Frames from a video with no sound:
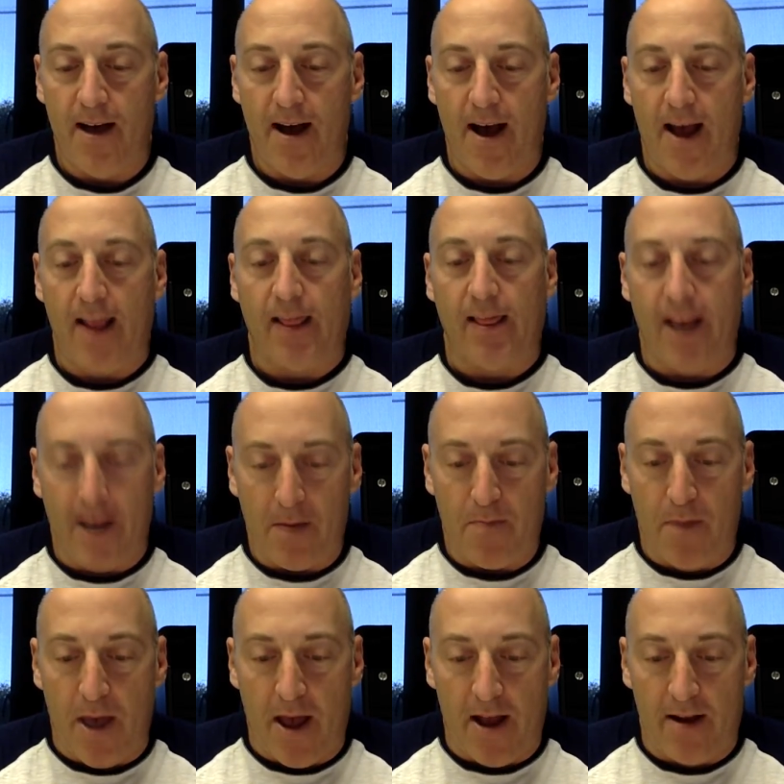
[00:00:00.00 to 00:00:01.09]
I
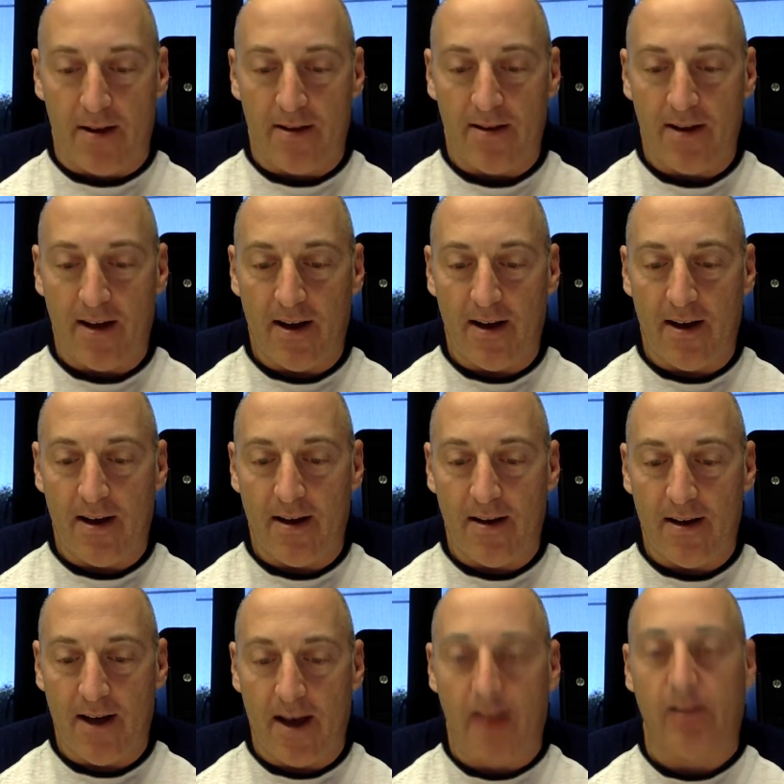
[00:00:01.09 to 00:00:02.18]
like Ben.
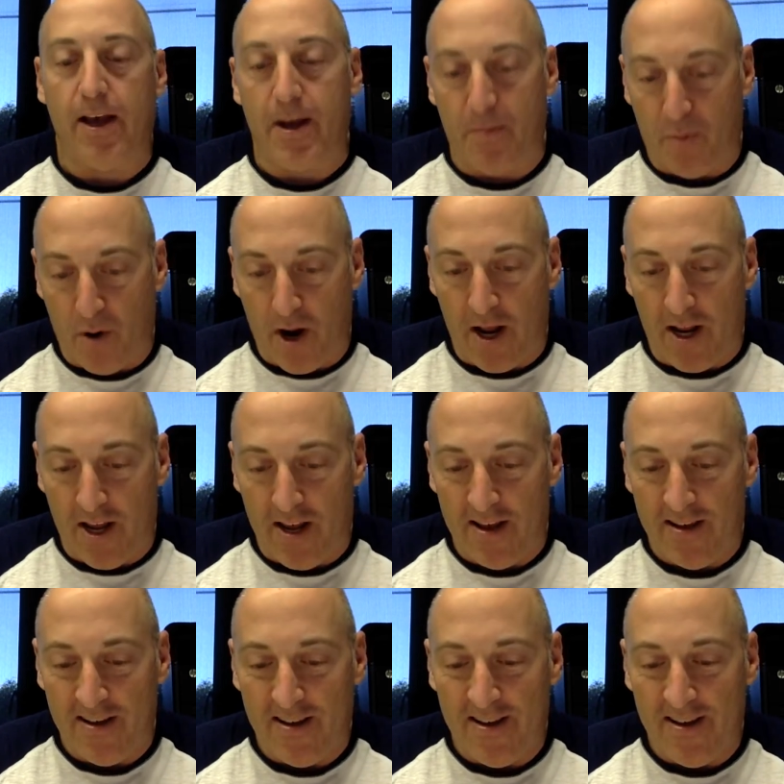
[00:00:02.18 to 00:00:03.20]
I like Brady.